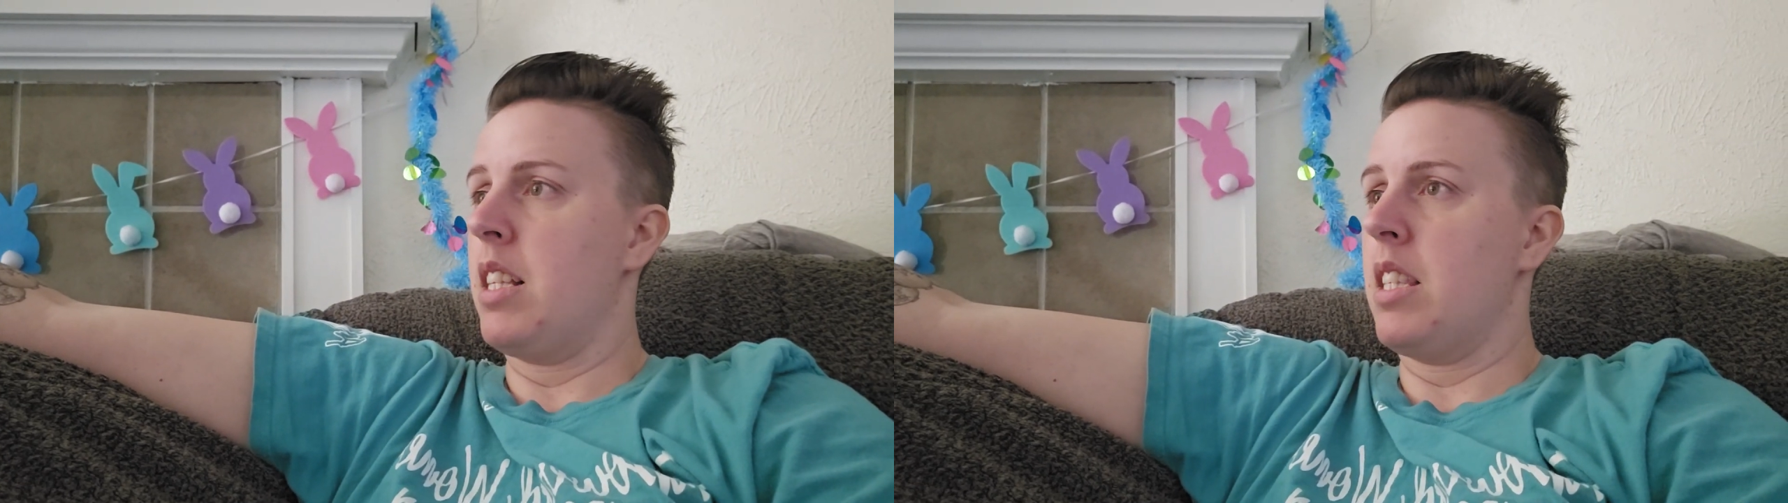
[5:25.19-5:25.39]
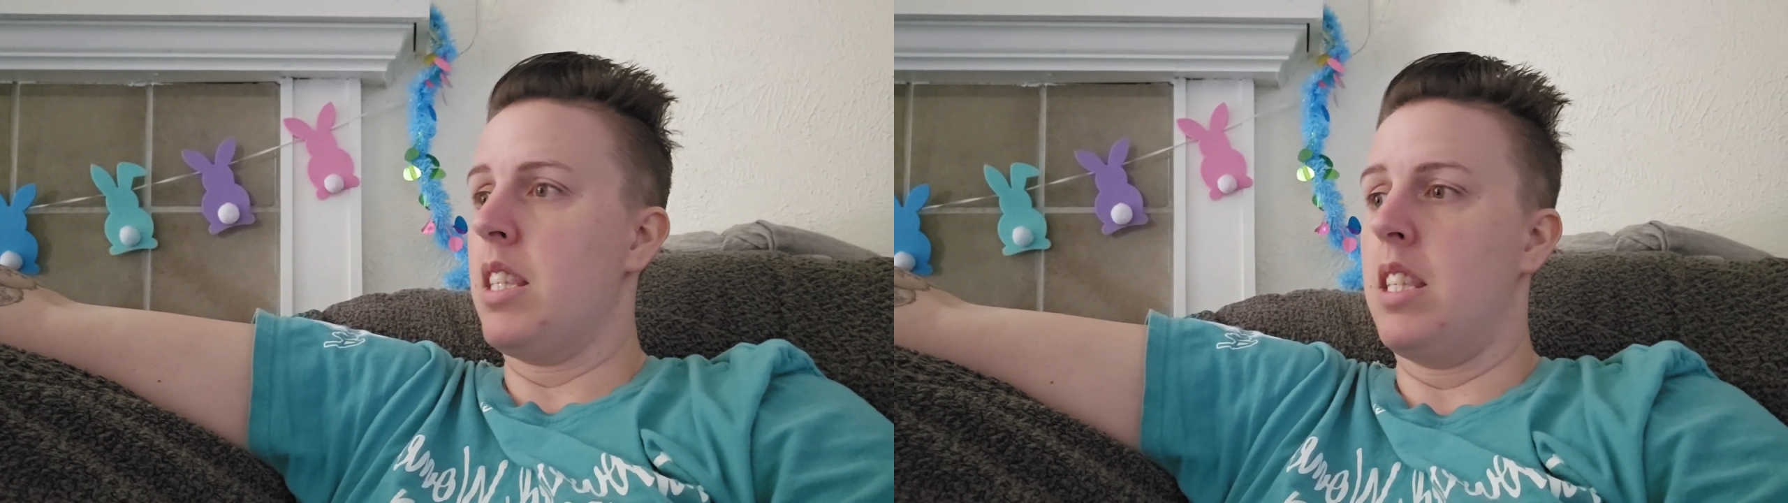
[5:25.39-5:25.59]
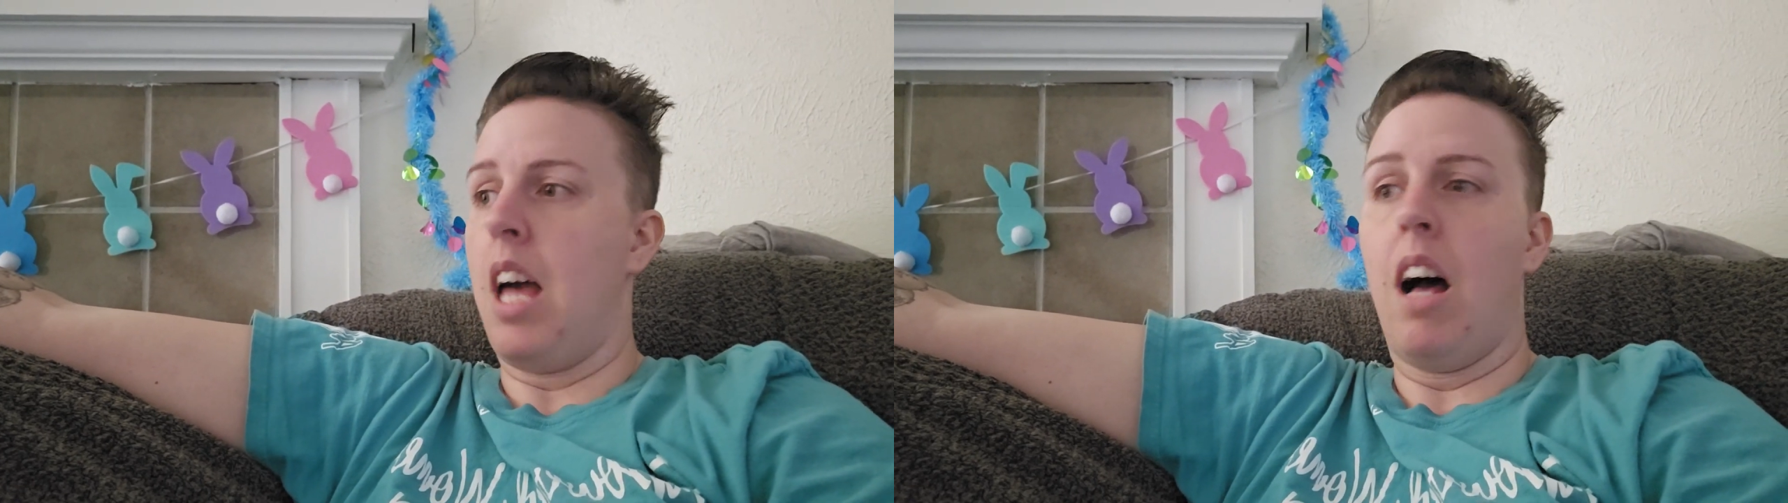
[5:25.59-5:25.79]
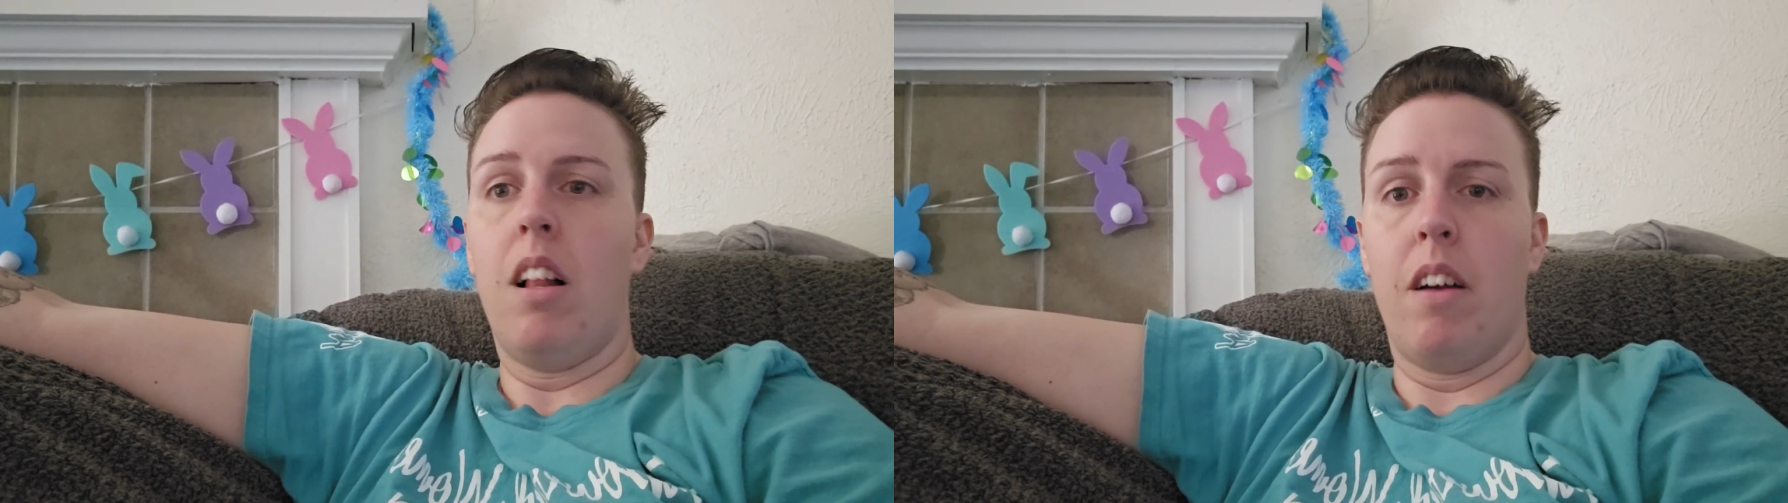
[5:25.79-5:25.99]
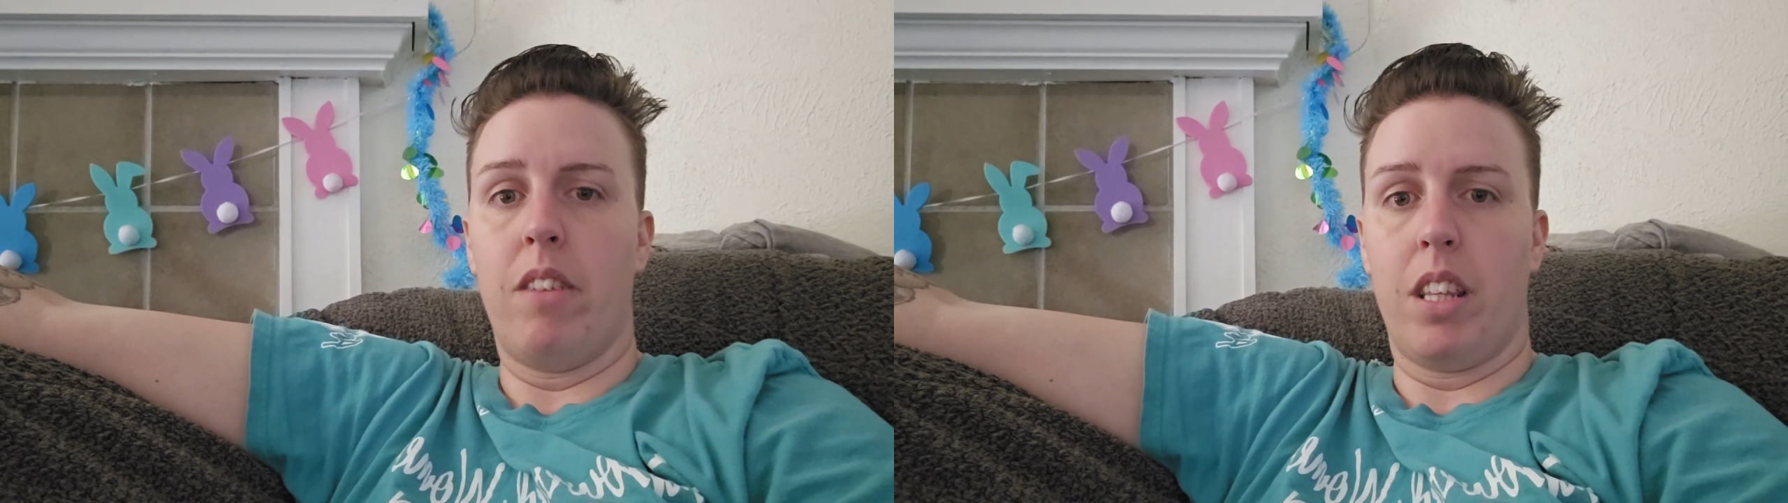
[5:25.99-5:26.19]

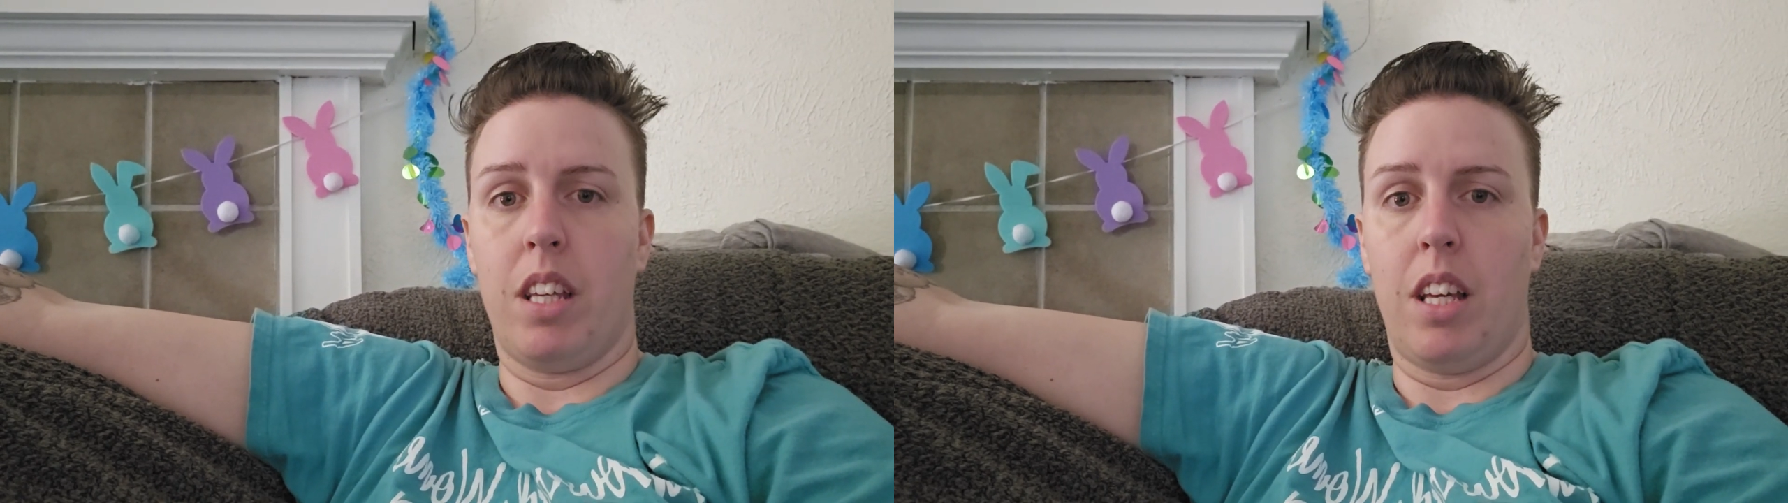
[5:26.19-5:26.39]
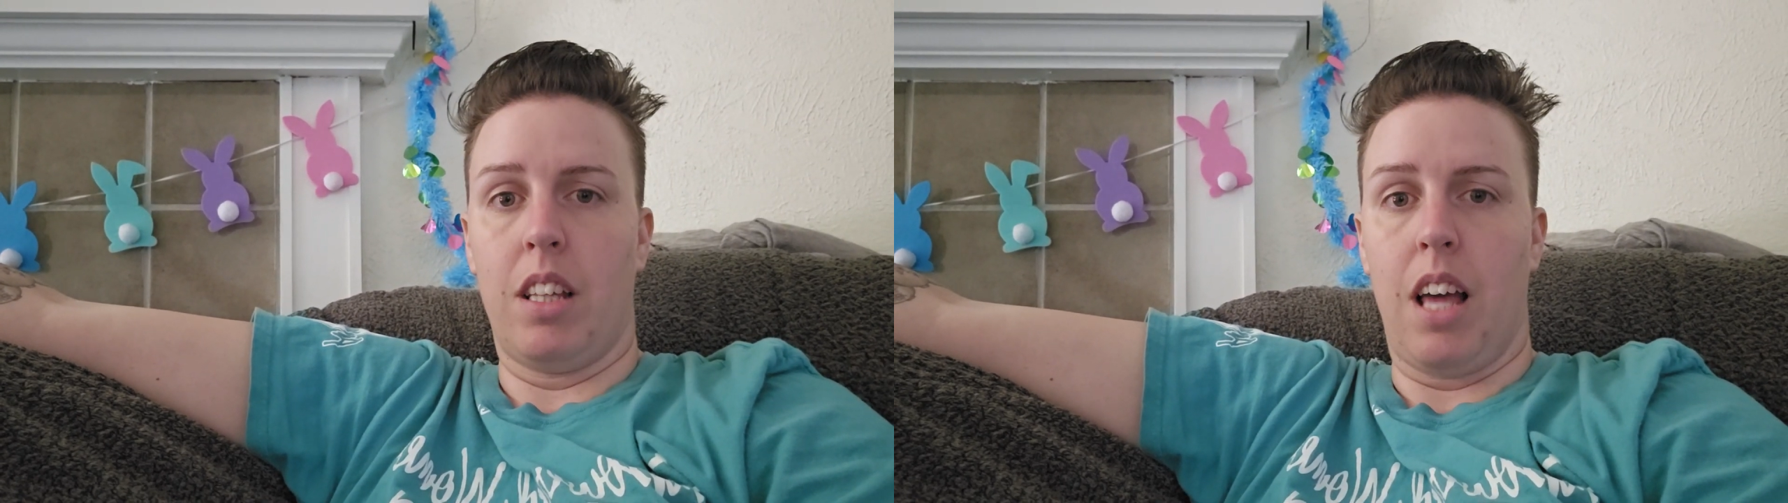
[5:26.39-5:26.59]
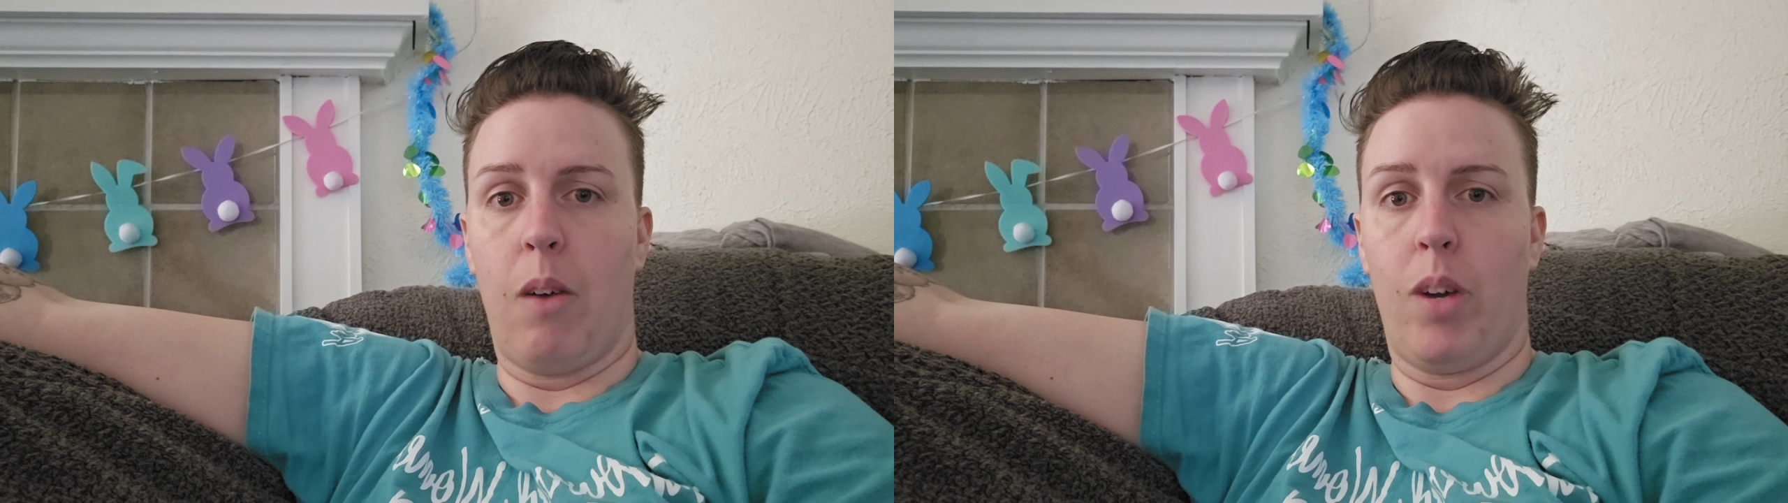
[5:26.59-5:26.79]
sell everything that